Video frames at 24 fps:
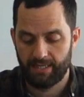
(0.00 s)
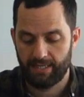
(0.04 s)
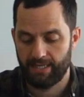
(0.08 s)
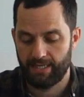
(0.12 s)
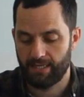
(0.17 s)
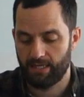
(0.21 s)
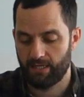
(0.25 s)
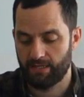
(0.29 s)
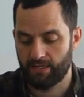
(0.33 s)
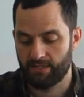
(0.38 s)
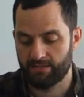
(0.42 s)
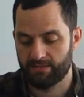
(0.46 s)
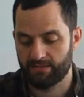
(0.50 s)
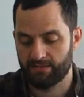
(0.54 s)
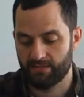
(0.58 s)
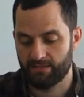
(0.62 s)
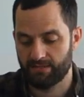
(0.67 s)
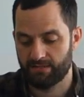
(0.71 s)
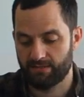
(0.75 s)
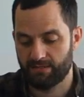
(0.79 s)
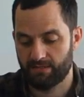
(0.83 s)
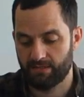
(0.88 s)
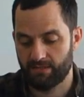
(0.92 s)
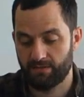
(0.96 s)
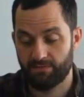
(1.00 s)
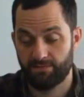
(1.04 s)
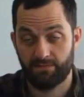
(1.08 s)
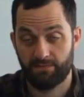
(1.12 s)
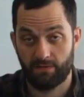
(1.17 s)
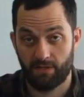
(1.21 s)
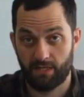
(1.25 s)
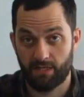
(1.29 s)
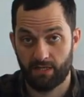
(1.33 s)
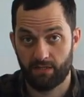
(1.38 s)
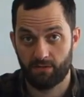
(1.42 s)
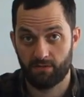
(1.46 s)
Uh, this is the
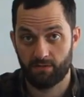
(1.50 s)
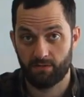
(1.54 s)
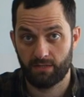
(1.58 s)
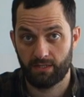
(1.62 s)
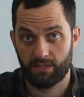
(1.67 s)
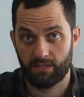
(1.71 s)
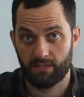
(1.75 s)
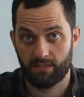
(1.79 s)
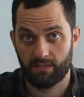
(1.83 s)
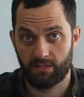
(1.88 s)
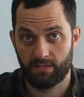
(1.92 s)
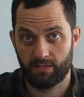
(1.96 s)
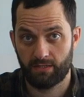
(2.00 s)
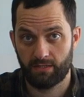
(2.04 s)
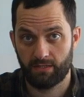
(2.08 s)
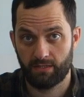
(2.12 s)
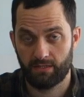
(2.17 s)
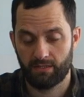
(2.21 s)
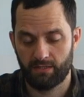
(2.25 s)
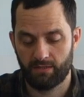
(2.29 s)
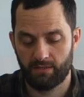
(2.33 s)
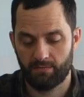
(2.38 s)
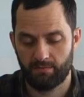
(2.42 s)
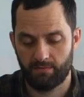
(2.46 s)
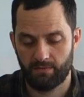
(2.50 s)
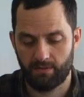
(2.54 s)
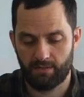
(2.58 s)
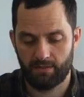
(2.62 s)
final in uh,